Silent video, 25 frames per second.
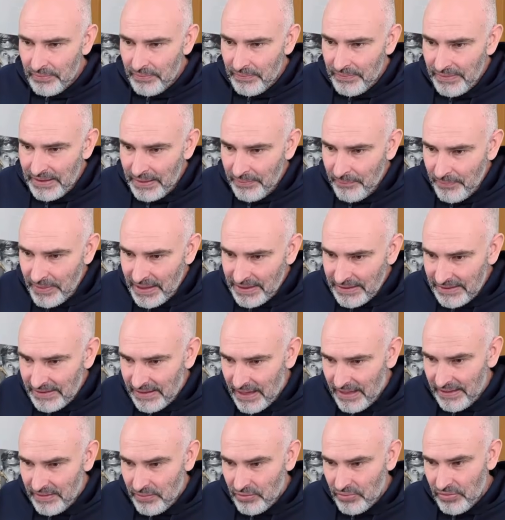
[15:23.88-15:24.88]
He plays
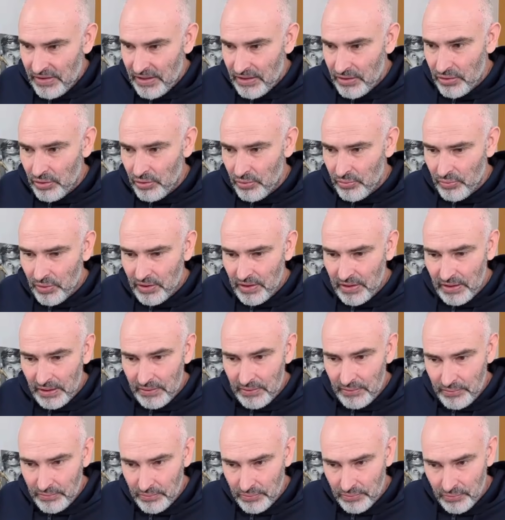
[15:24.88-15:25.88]
knight to d2.
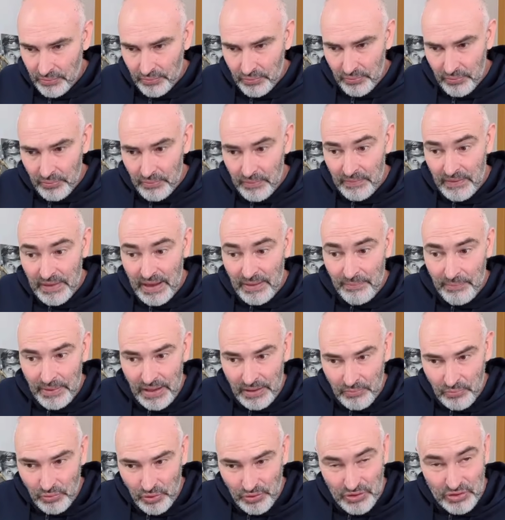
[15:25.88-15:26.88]
I
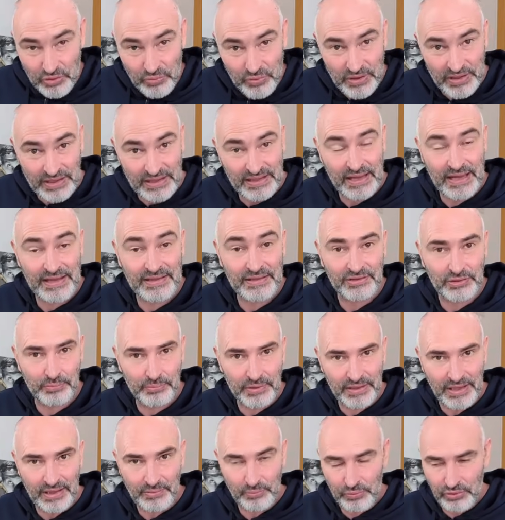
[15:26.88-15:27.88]
play rook to e8 to
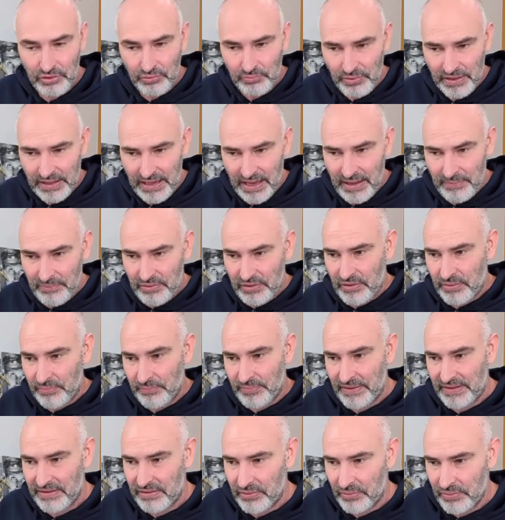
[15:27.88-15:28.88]
be able to recapture a
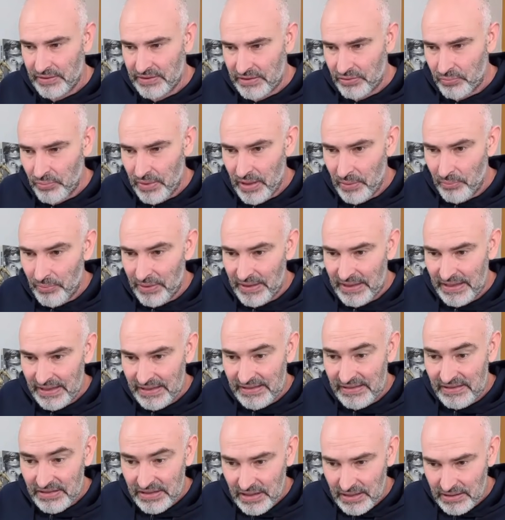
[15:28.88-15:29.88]
piece on the square when he
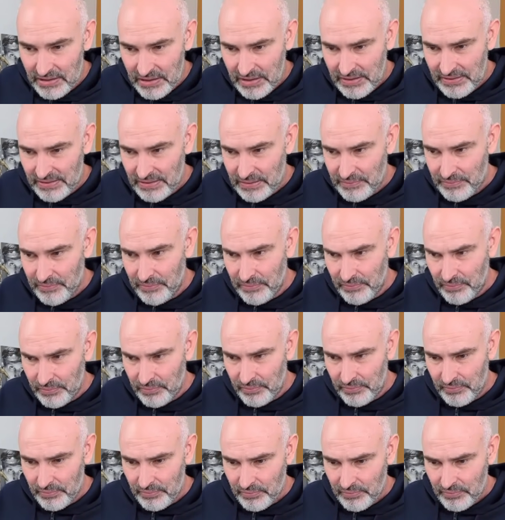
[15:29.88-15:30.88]
exchanges.
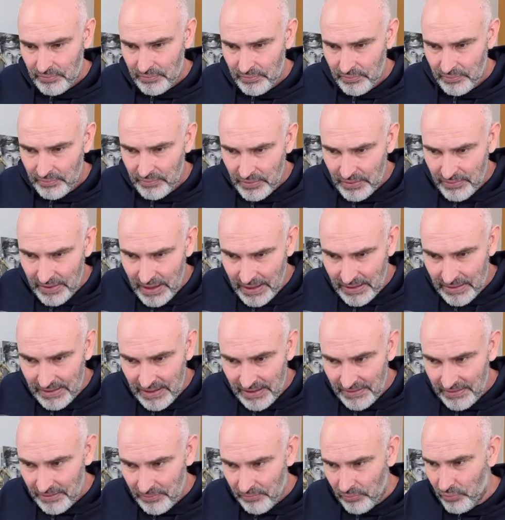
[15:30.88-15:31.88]
Knight
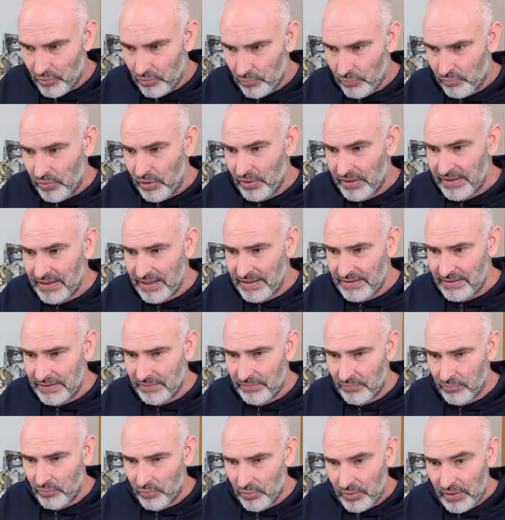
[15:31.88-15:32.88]
takes e4, rook takes
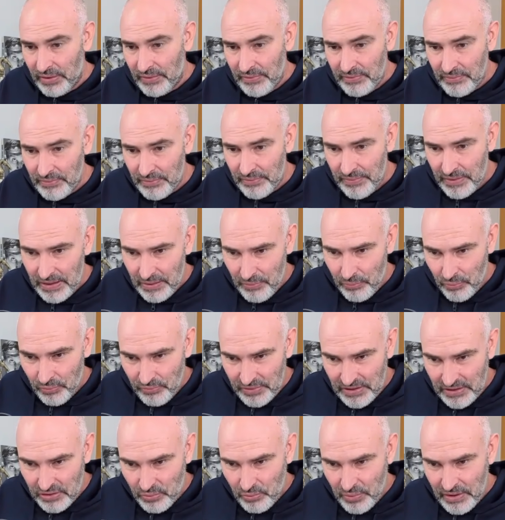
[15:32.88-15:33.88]
e4. He
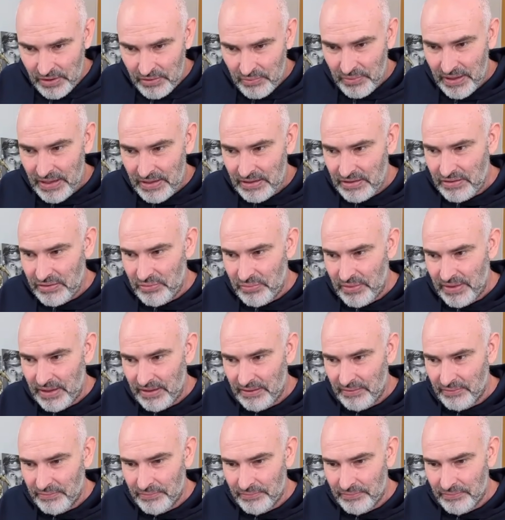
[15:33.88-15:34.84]
moves his queen to h3.